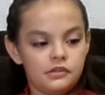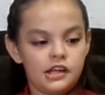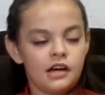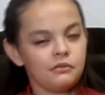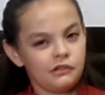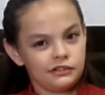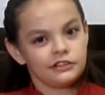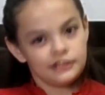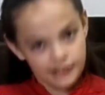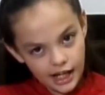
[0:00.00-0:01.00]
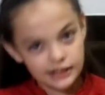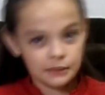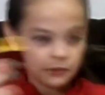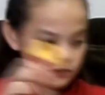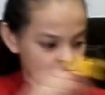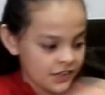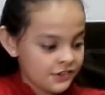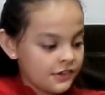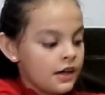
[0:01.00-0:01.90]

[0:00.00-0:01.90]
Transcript: Yeah, well, kind of machines.